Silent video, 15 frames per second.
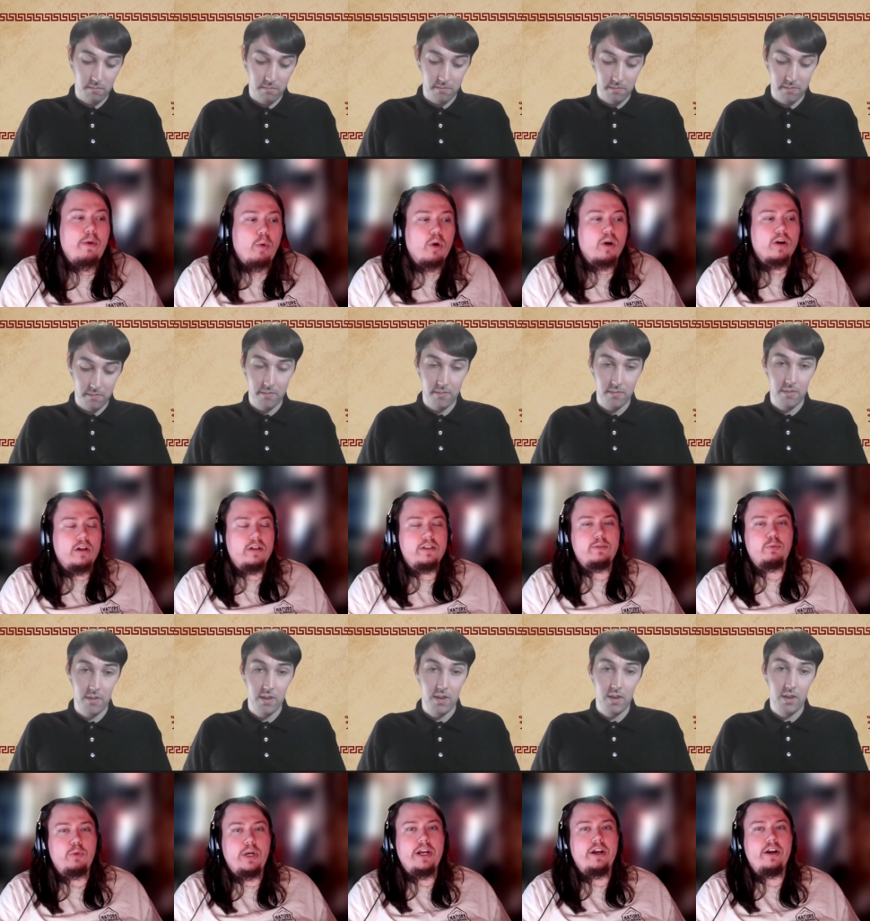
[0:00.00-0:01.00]
Speaker 1: world
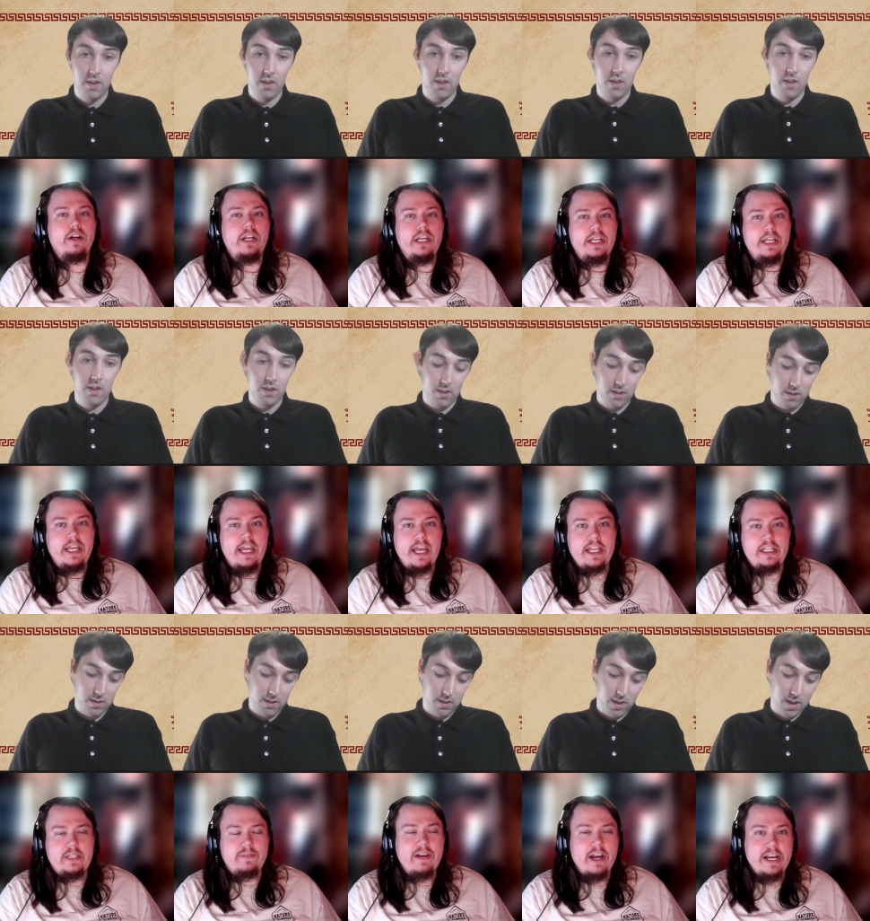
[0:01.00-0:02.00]
where
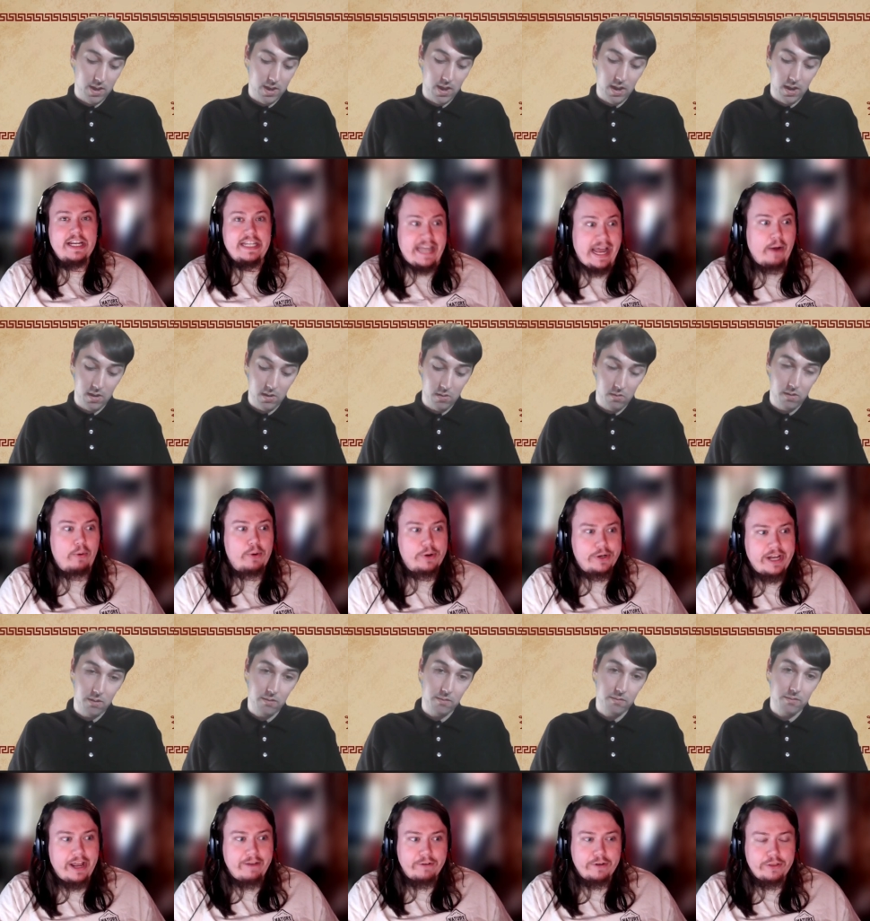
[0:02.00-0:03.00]
it's very now or
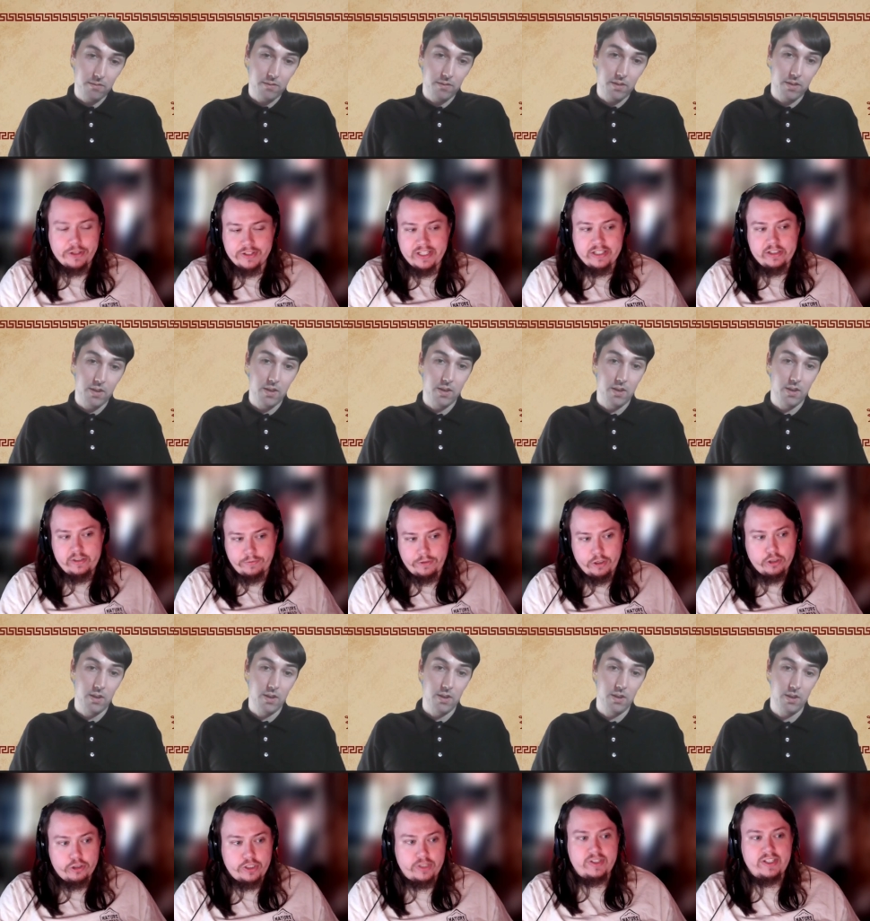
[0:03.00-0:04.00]
never the sense of
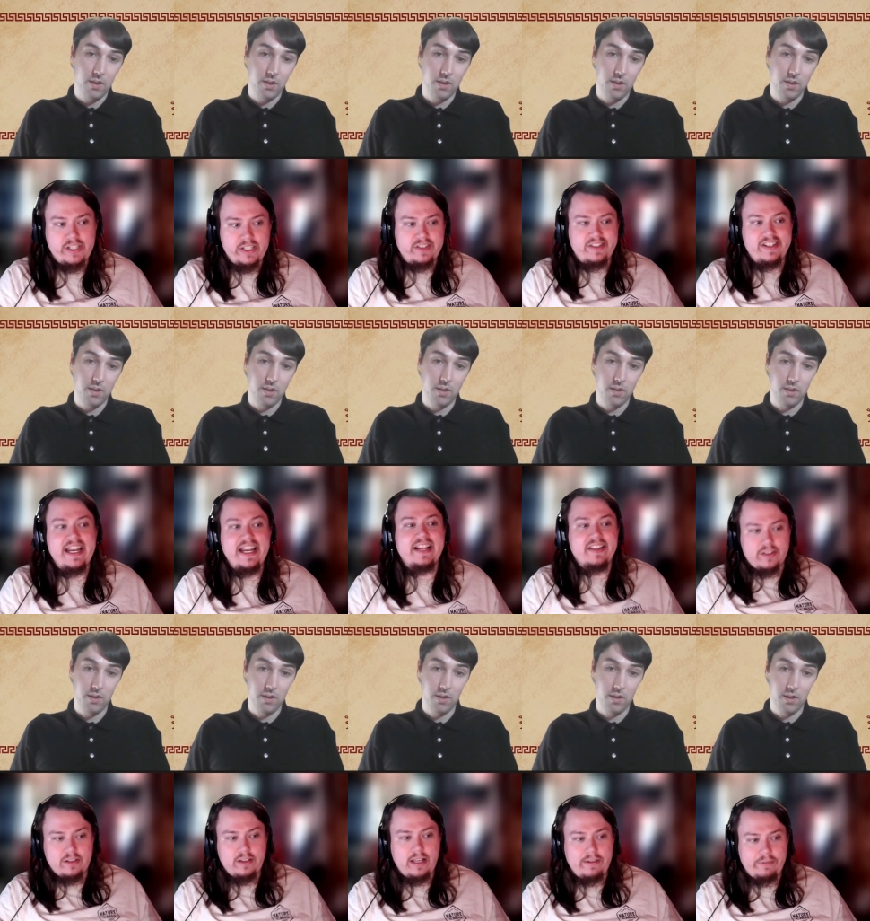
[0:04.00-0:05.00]
urgency is next
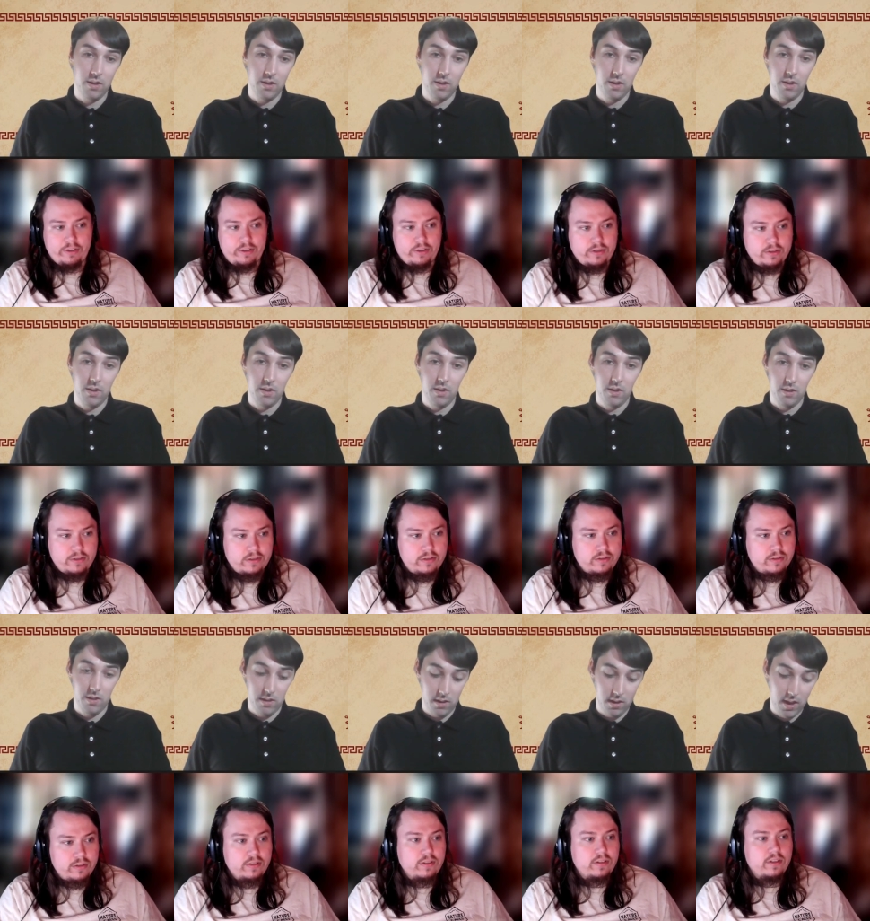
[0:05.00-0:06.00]
level
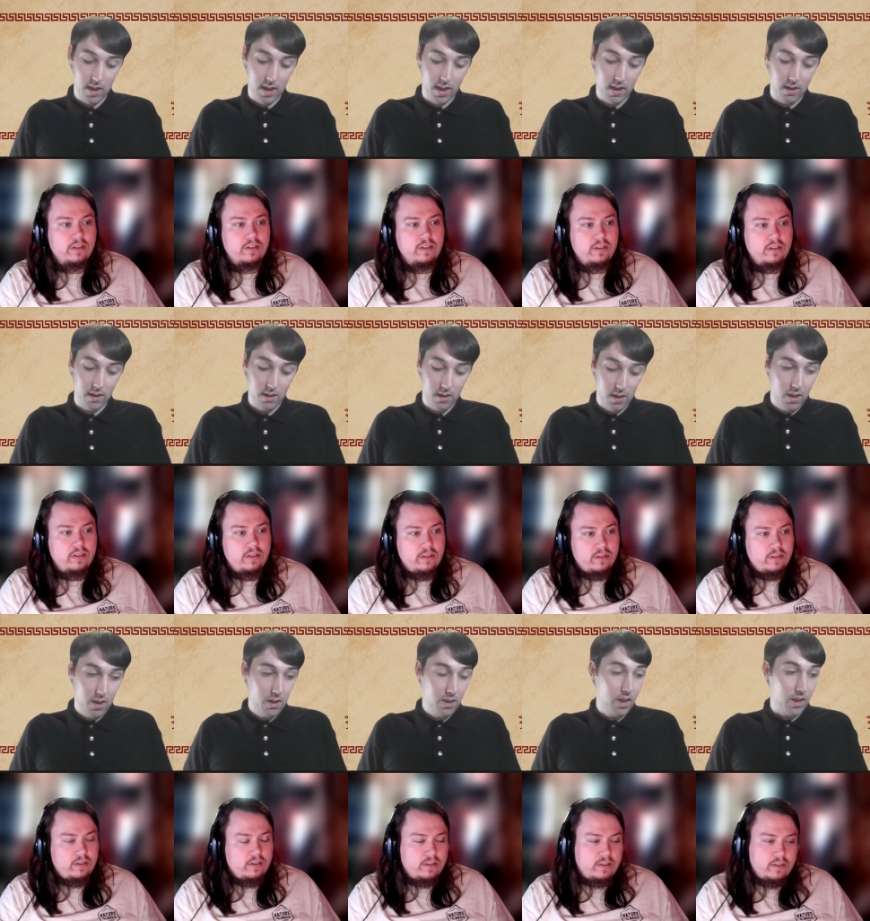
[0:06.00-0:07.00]
Speaker 2: yeah and
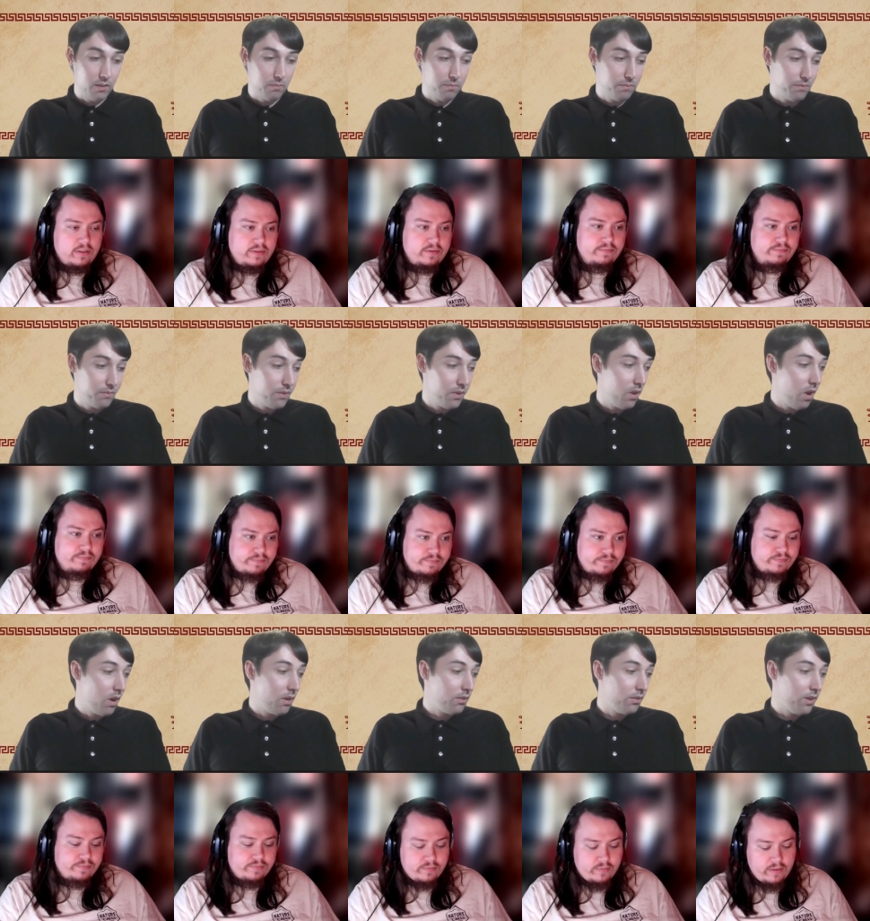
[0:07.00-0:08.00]
like
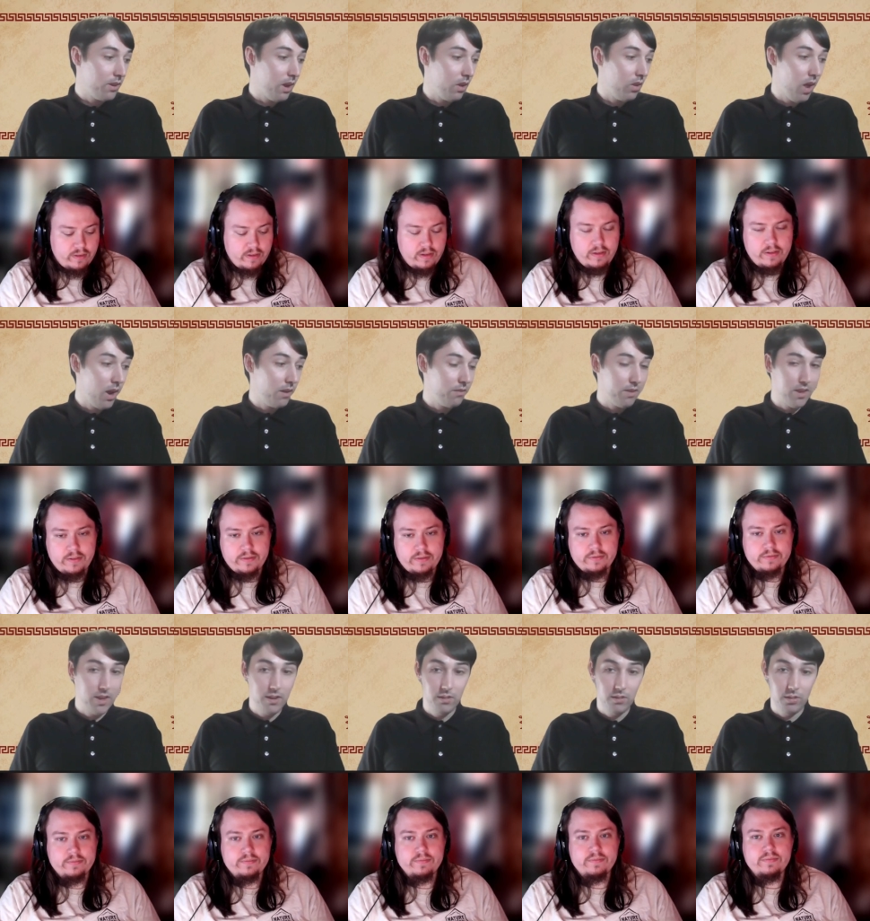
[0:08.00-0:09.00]
honestly a lot of
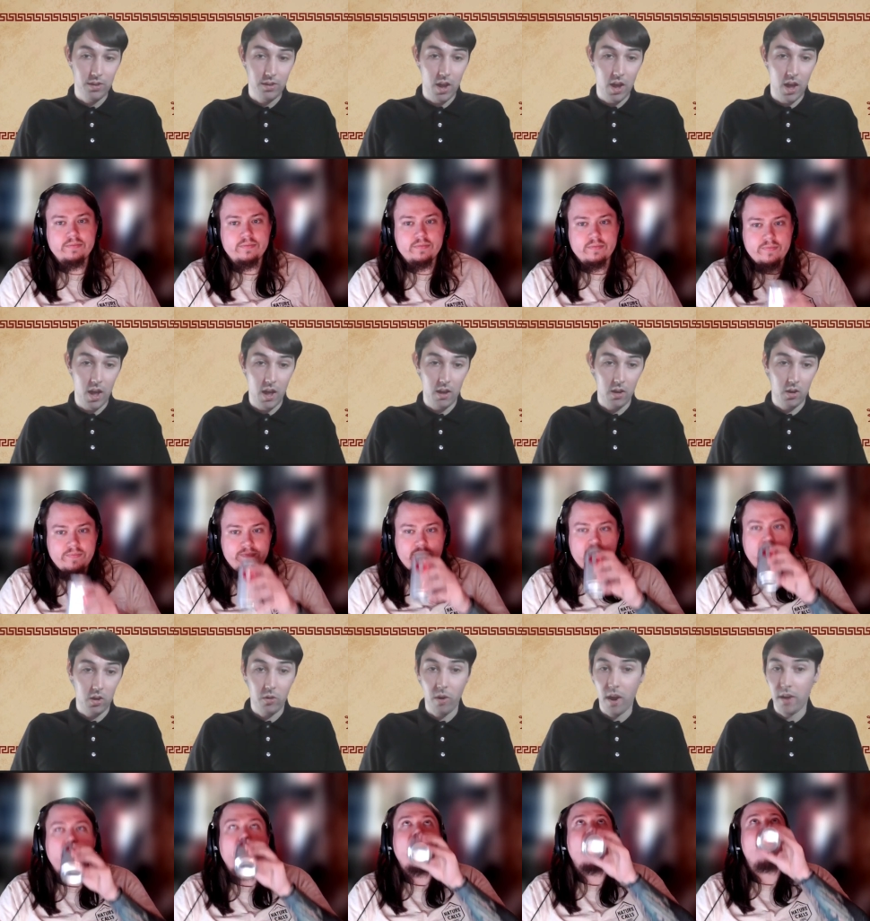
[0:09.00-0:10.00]
these uh,
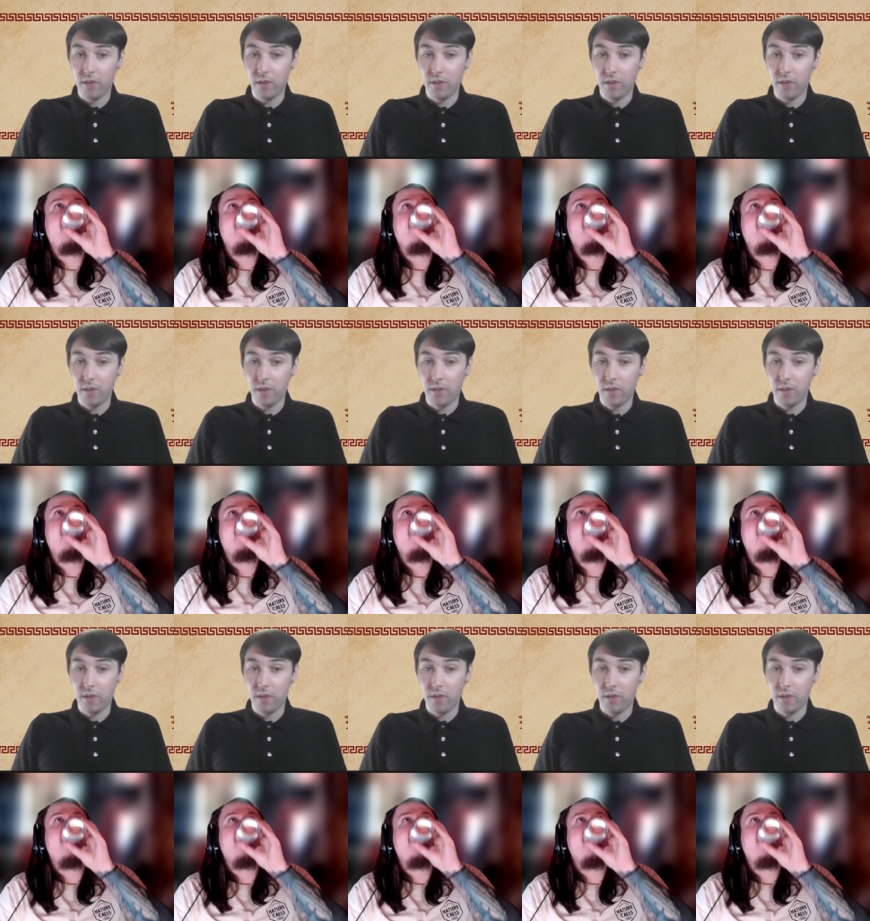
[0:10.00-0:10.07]
cries